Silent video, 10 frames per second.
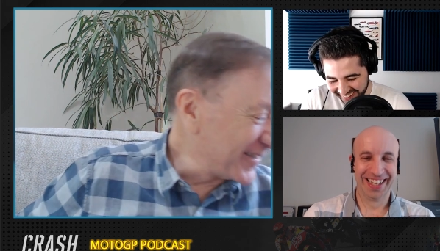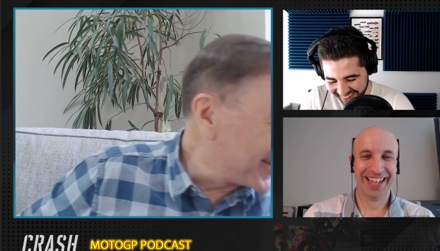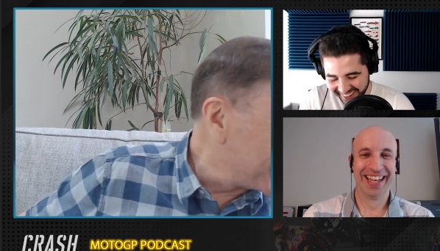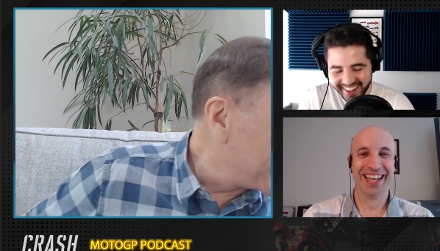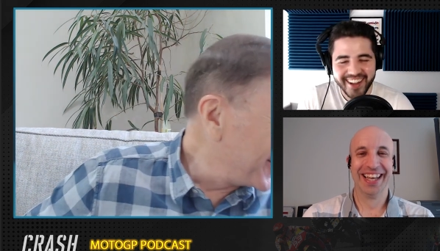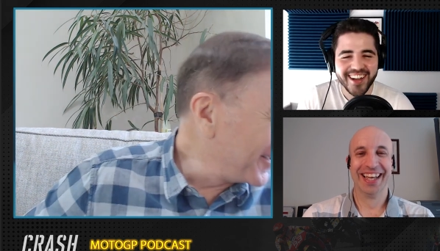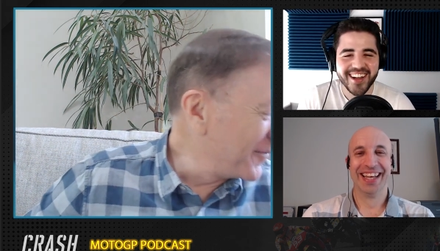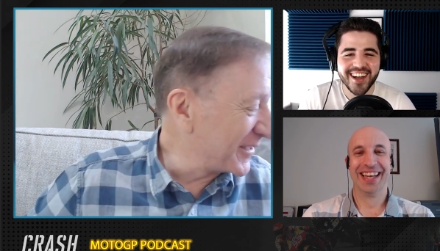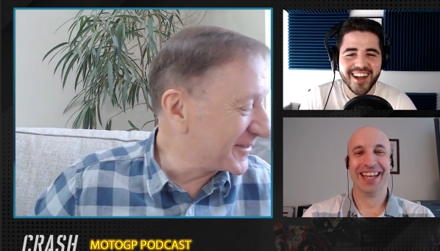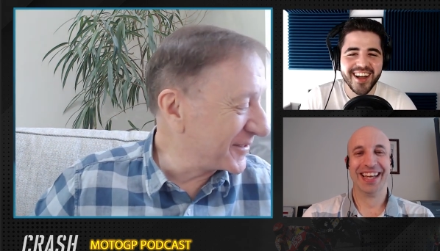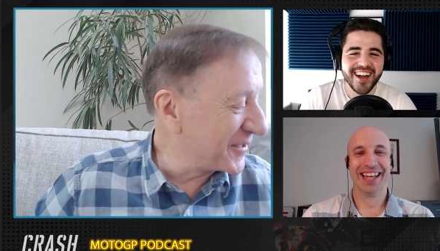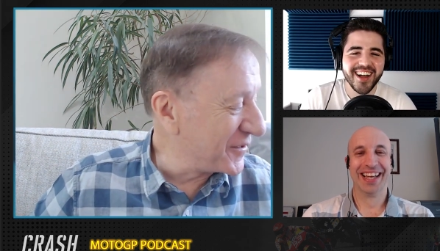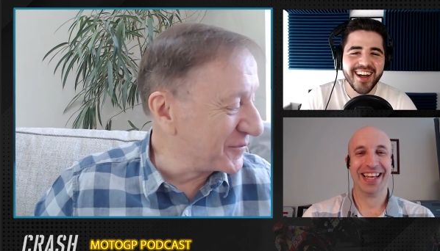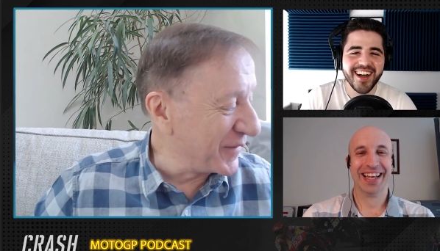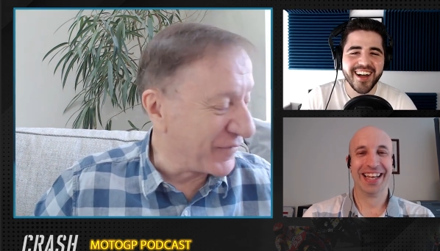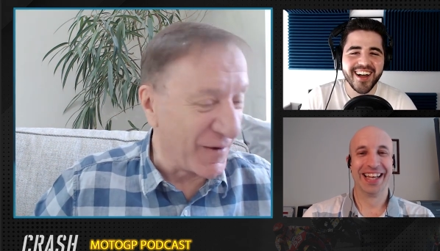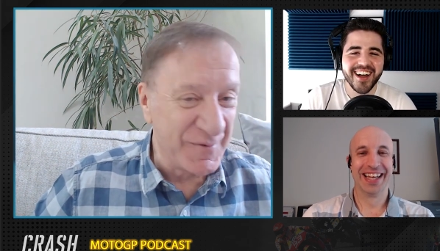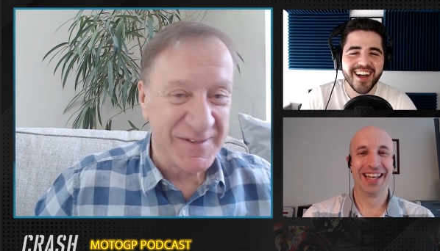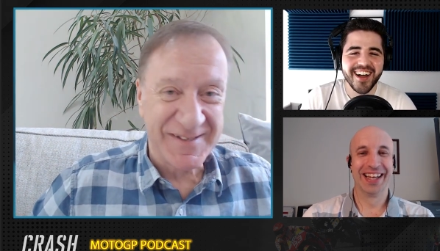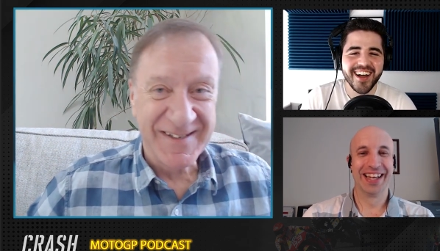Speaker 1: you must you must excuse me,
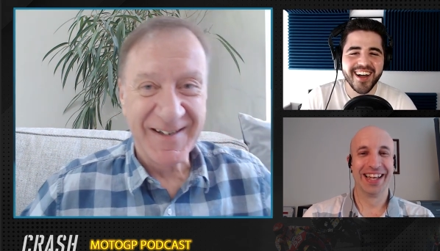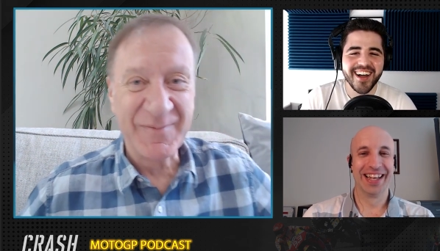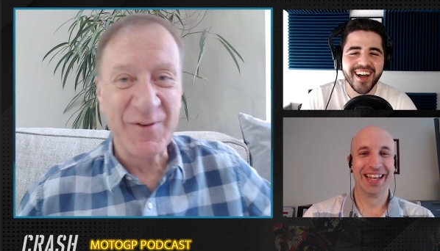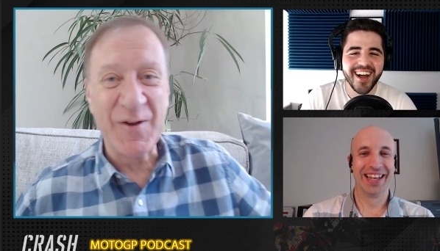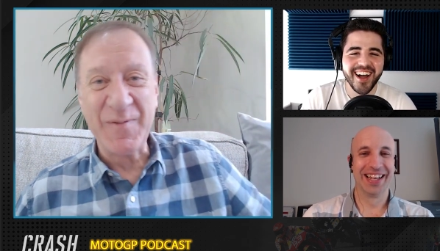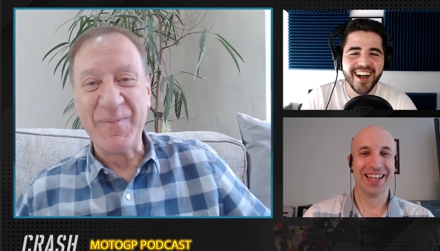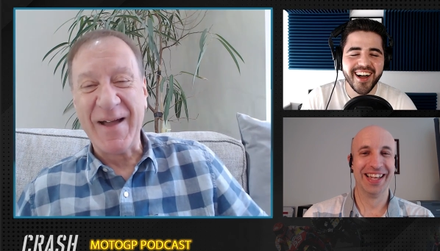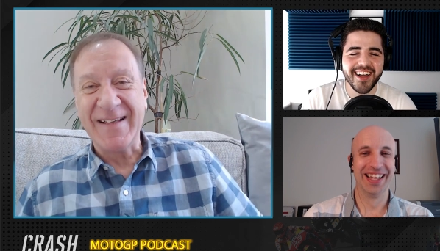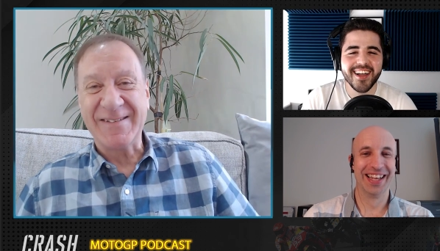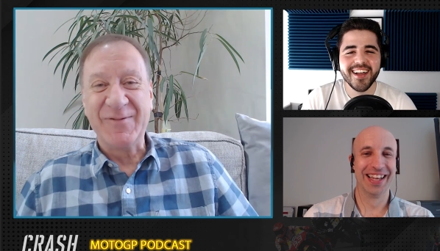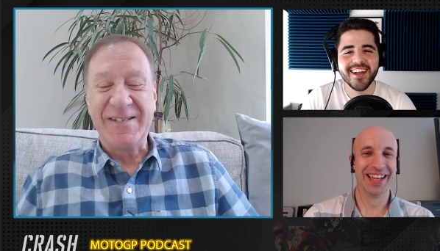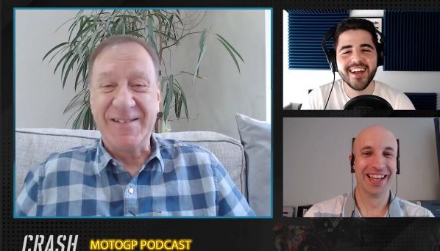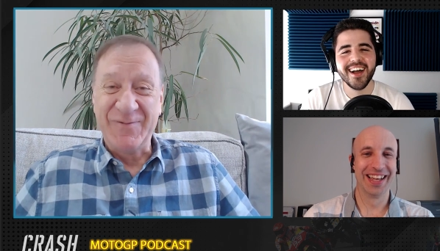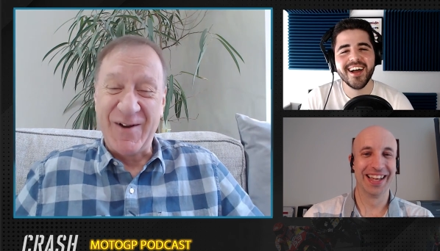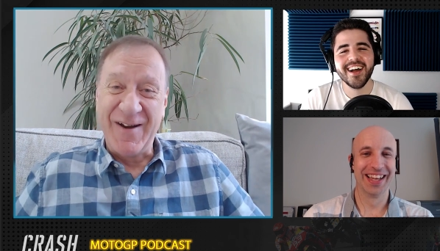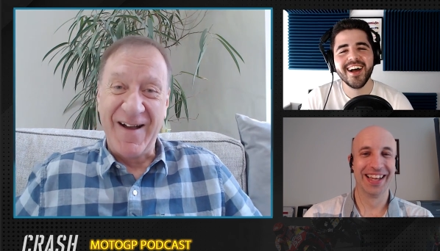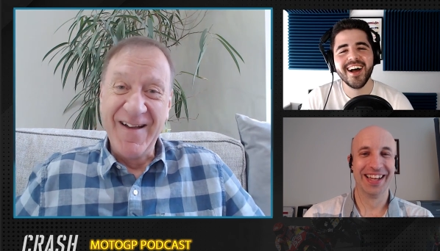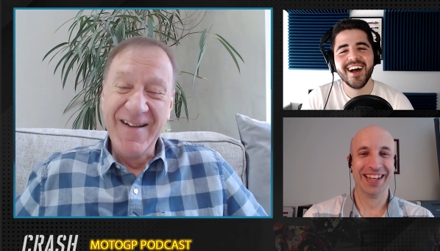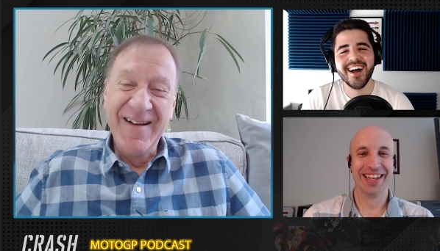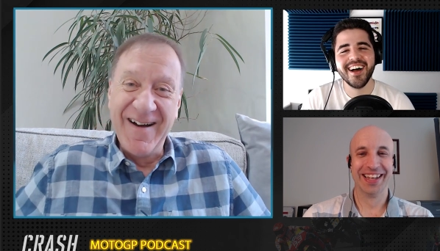folks. I'm doing my best, which isn't very
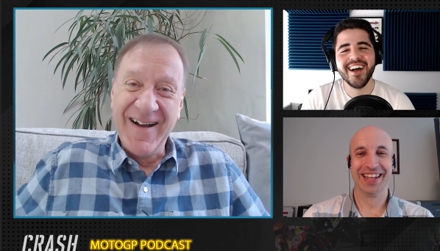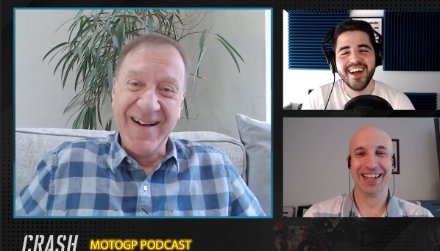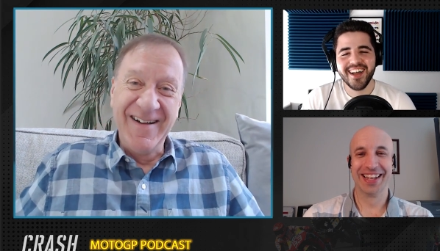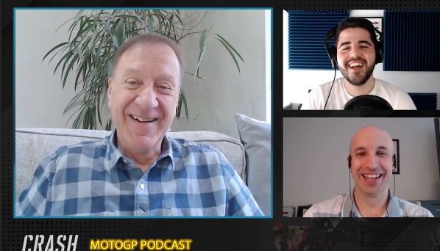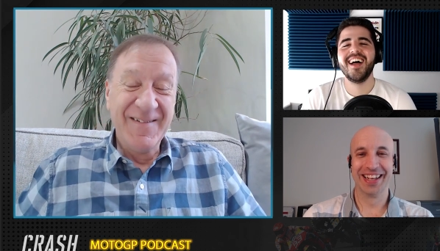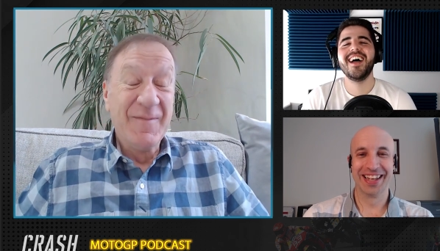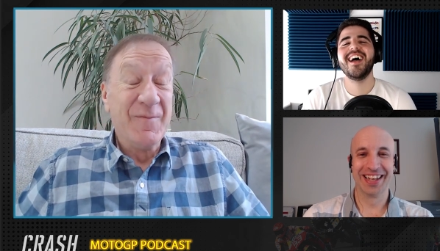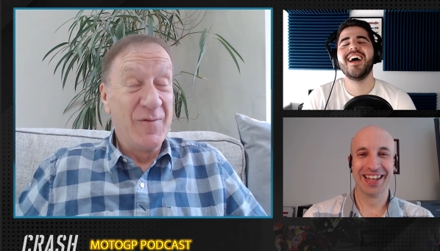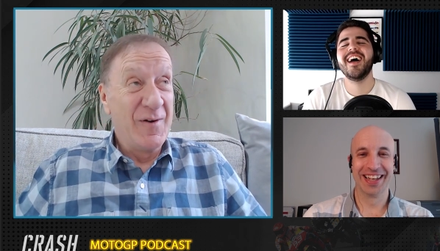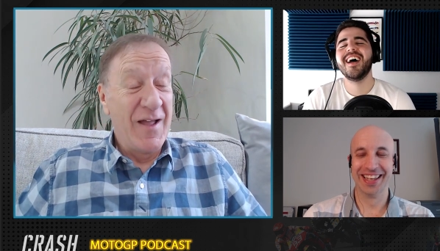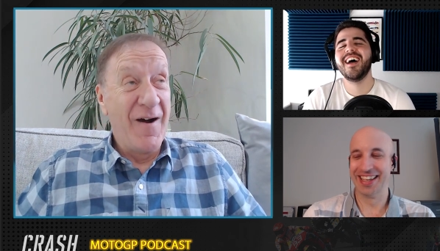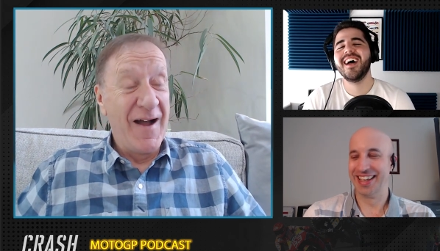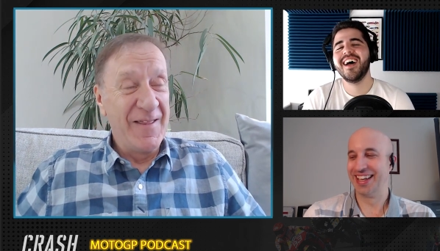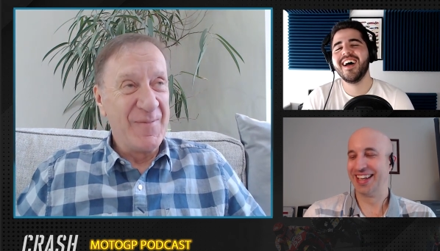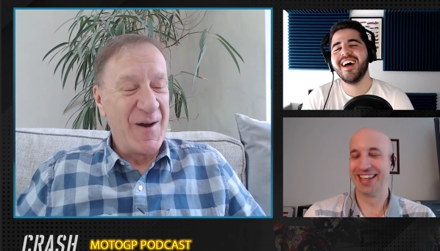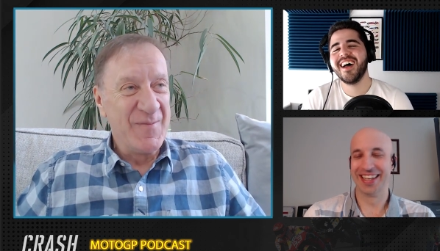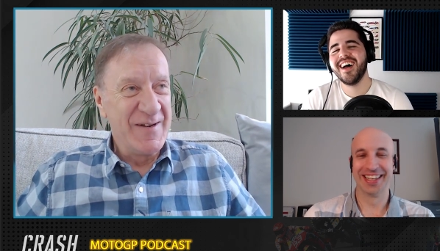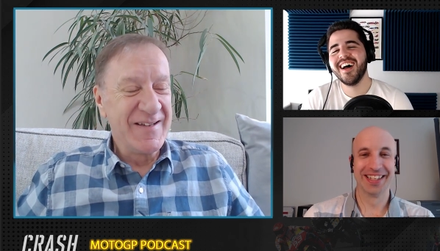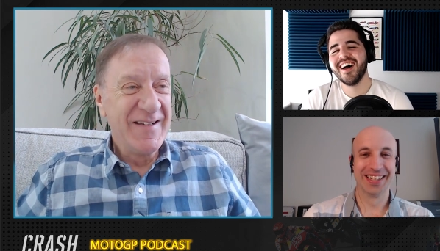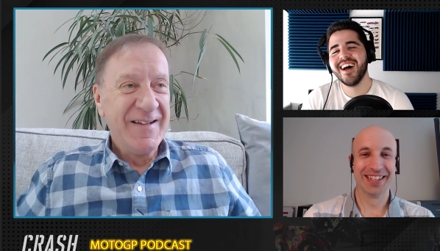very high at the
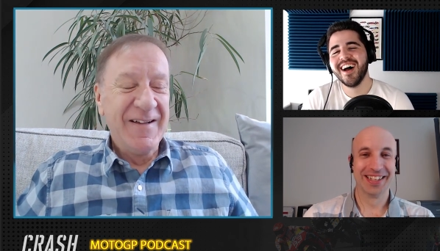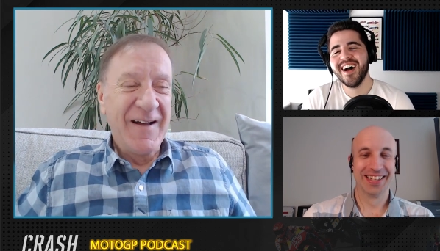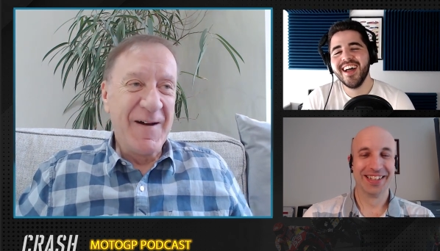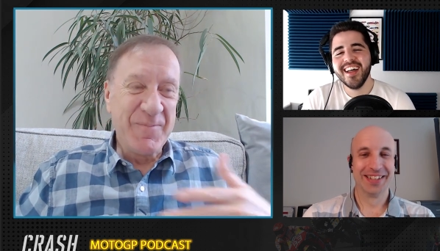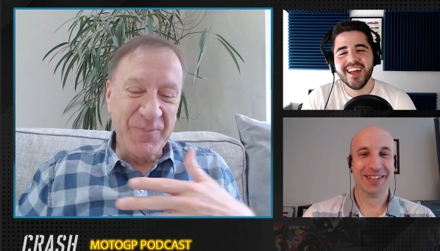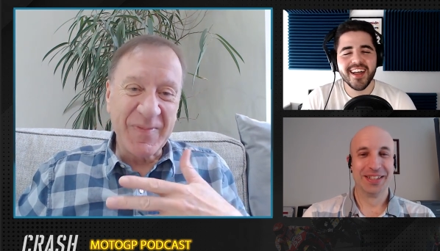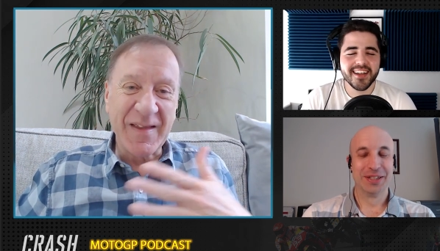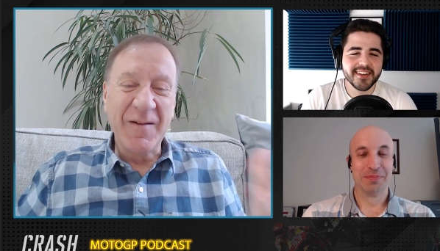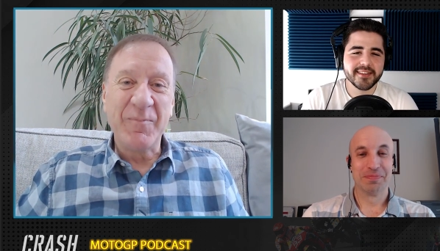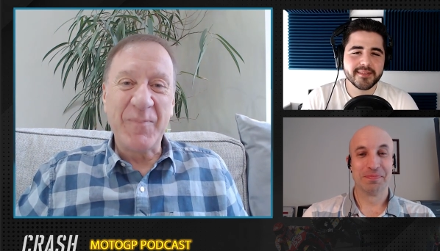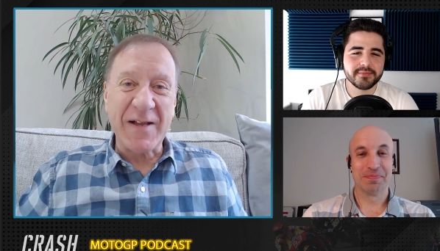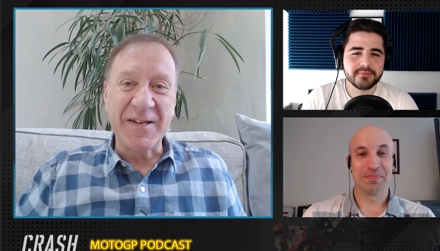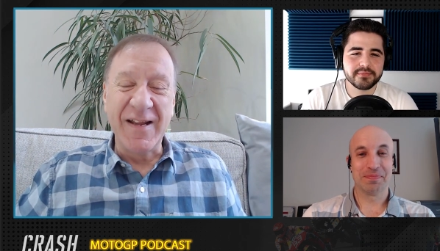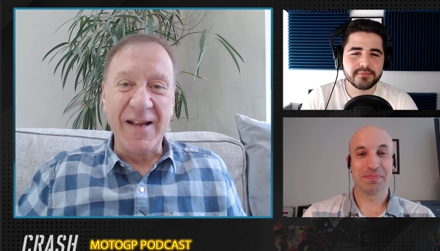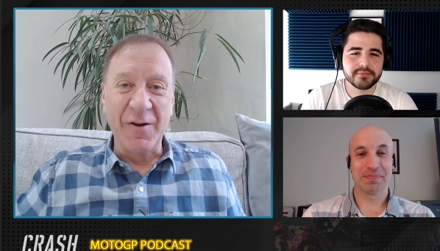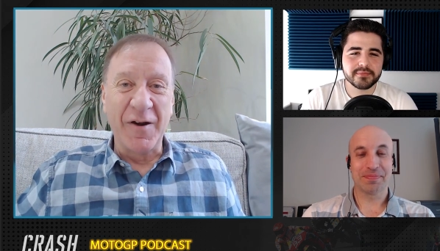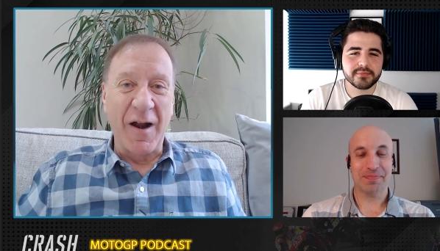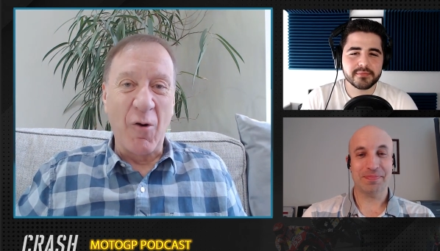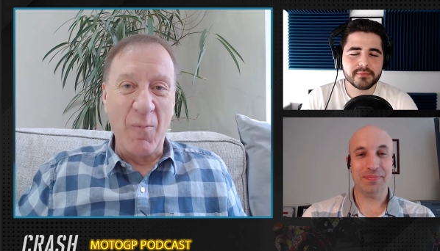moment. Um, Bastianini on an